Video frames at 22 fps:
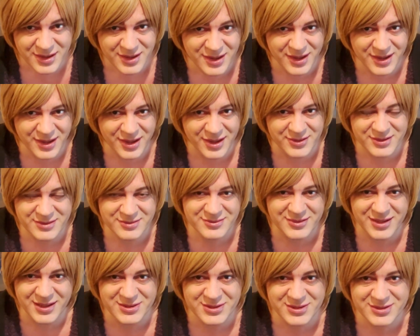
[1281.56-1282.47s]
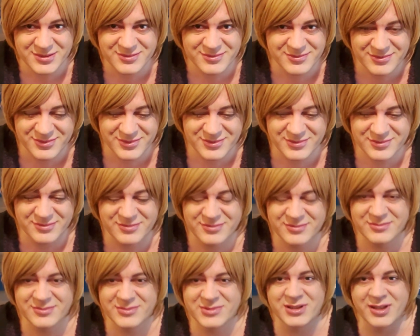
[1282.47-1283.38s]
You know, that's,
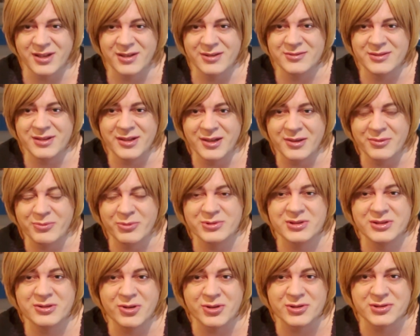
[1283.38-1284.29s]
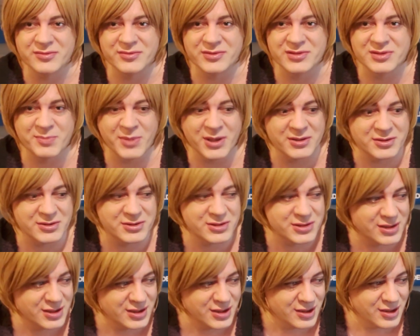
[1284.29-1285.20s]
so, you know, it's the cost of a
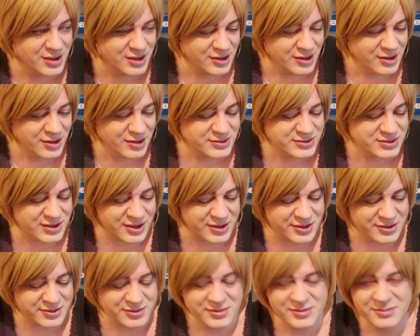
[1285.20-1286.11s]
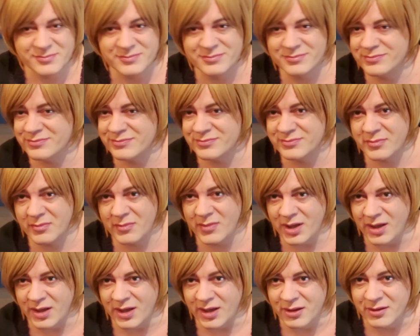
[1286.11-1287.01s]
sponge. So,
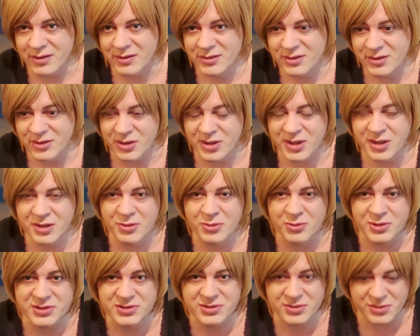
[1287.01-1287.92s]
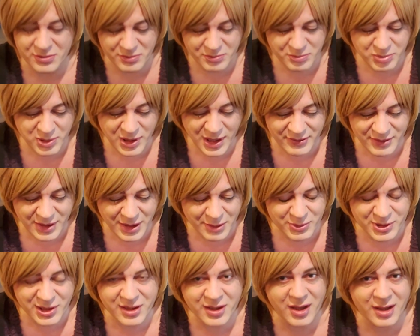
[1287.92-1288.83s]
you know, you can always sort of play
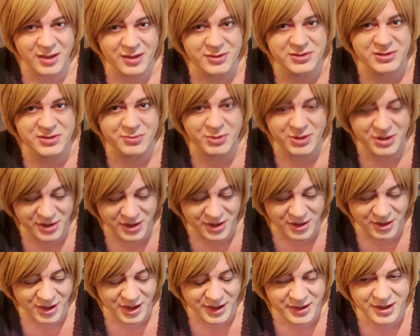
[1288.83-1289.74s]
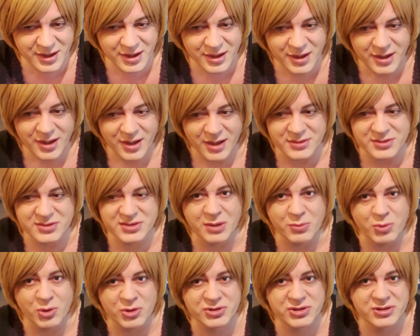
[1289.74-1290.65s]
around with the colours you like and
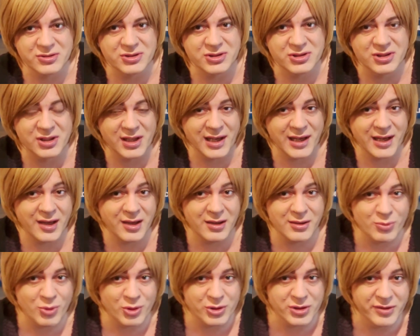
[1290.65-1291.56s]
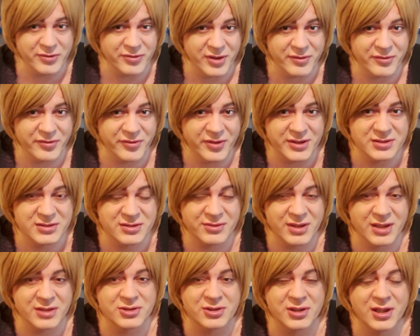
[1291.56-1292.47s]
see what suits your layout and what you think fits
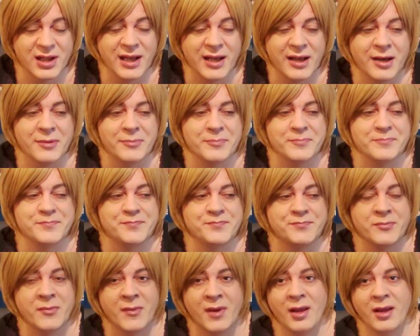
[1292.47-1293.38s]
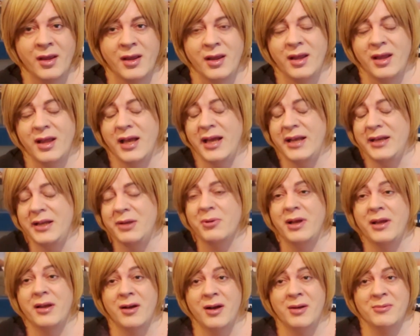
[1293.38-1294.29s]
around your layout.
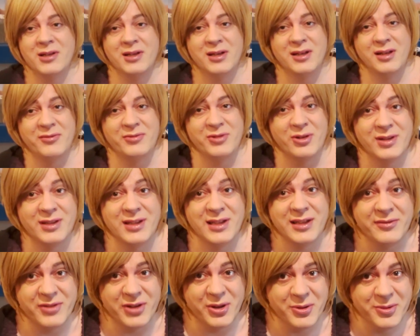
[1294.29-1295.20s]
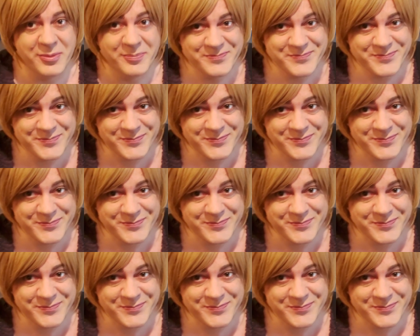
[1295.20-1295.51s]
Anyway, I'm going to love you and leave you.